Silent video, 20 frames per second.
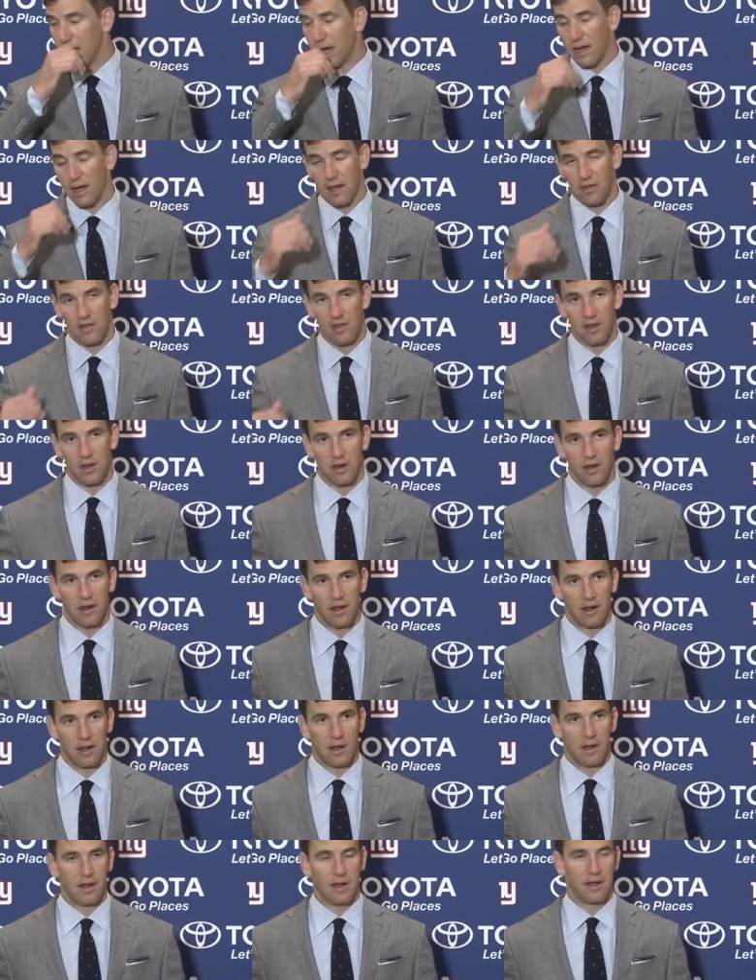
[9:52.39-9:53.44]
Yeah, I
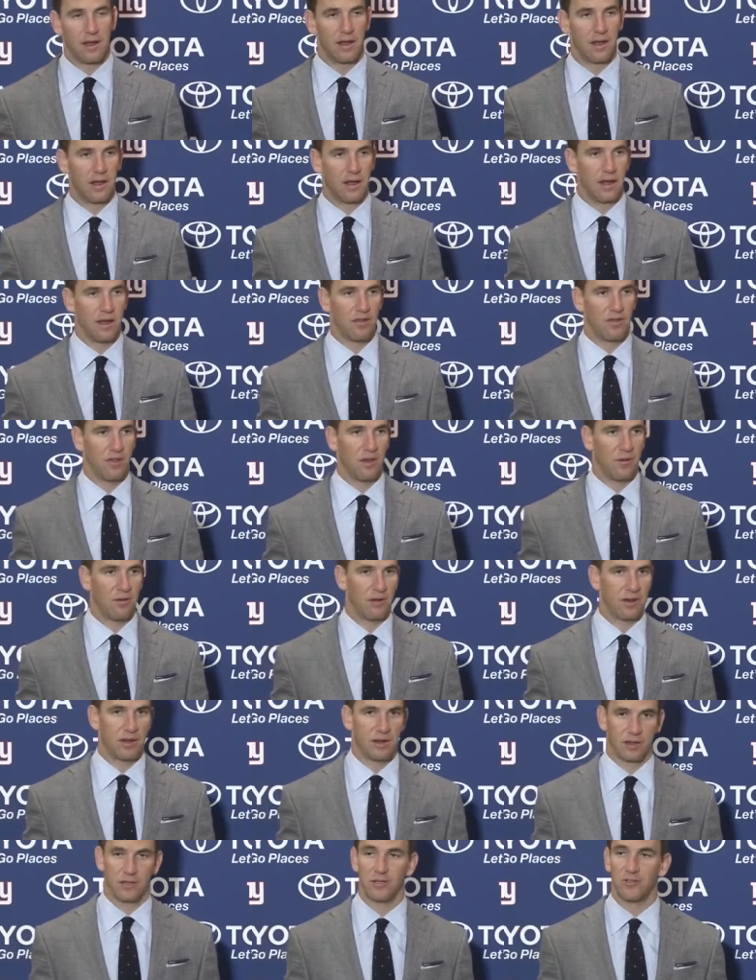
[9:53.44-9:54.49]
thought I thought
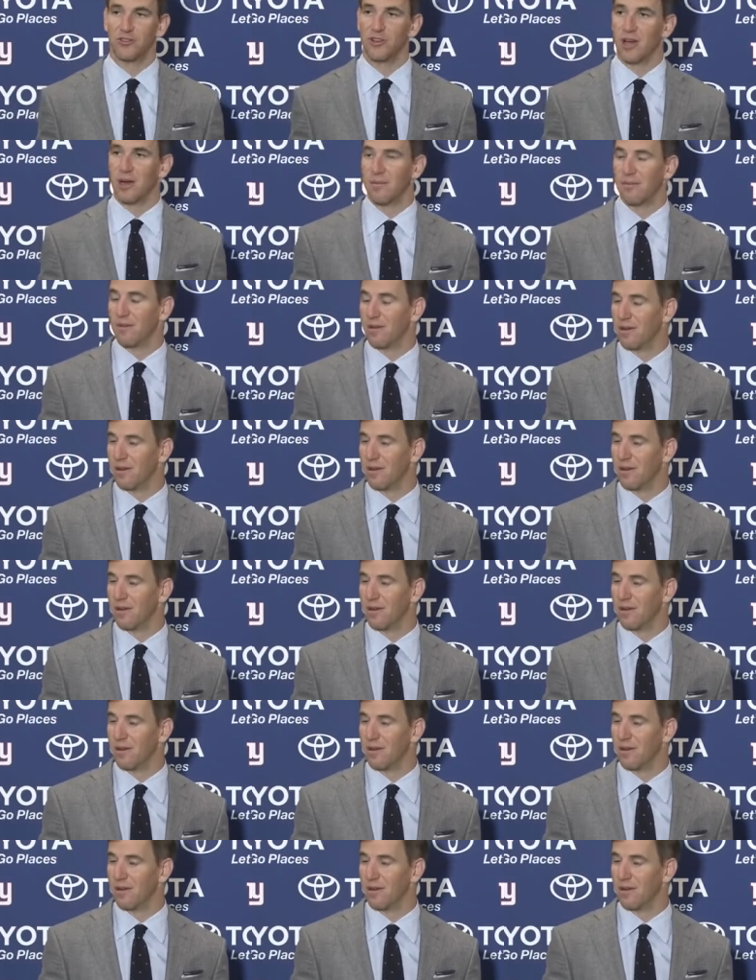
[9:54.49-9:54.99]
we did a good job.